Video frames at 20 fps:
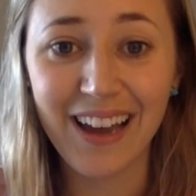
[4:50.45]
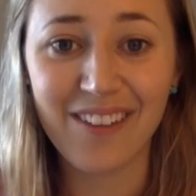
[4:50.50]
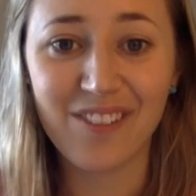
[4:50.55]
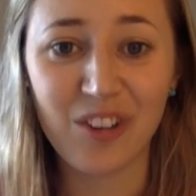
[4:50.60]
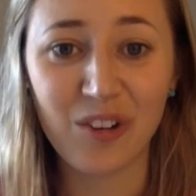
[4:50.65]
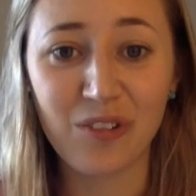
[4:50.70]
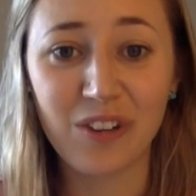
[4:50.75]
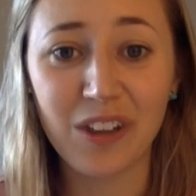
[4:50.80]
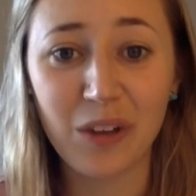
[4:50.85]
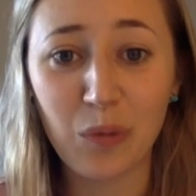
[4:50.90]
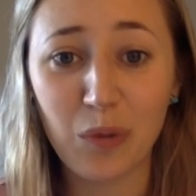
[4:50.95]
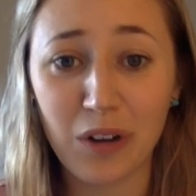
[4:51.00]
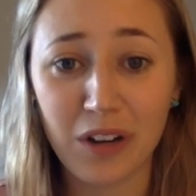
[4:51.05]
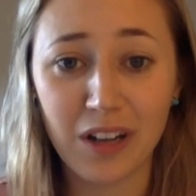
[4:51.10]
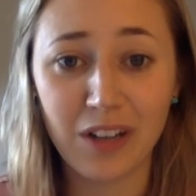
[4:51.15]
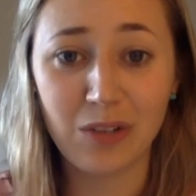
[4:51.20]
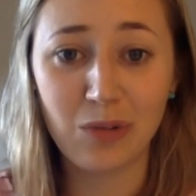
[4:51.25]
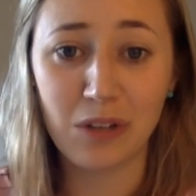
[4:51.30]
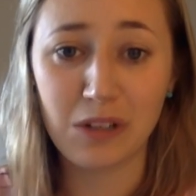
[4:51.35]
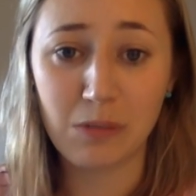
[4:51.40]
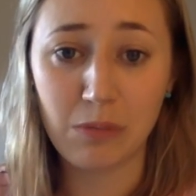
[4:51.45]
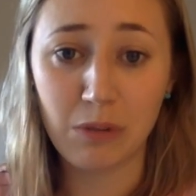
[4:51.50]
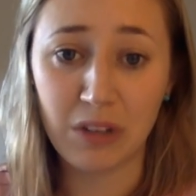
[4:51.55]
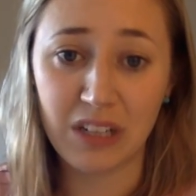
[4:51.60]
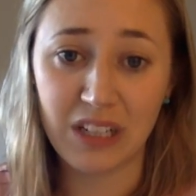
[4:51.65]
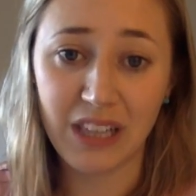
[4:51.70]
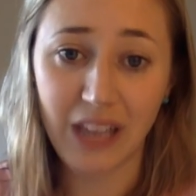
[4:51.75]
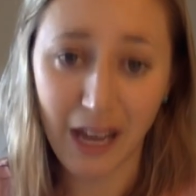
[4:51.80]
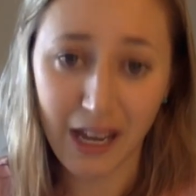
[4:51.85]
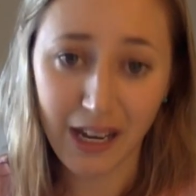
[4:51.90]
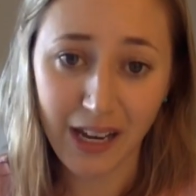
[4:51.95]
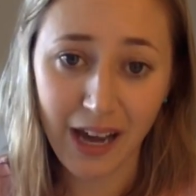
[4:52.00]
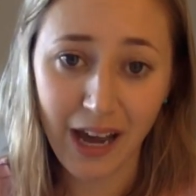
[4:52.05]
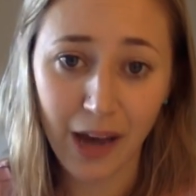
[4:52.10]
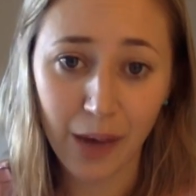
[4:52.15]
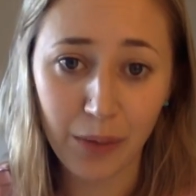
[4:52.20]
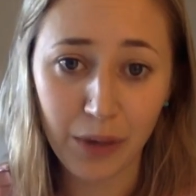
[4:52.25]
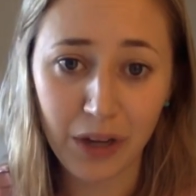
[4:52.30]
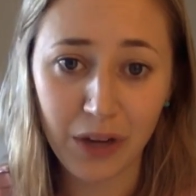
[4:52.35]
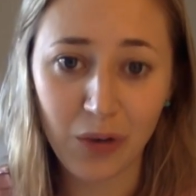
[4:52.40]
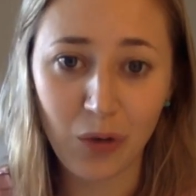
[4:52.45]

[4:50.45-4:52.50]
They're really working towards building that habit.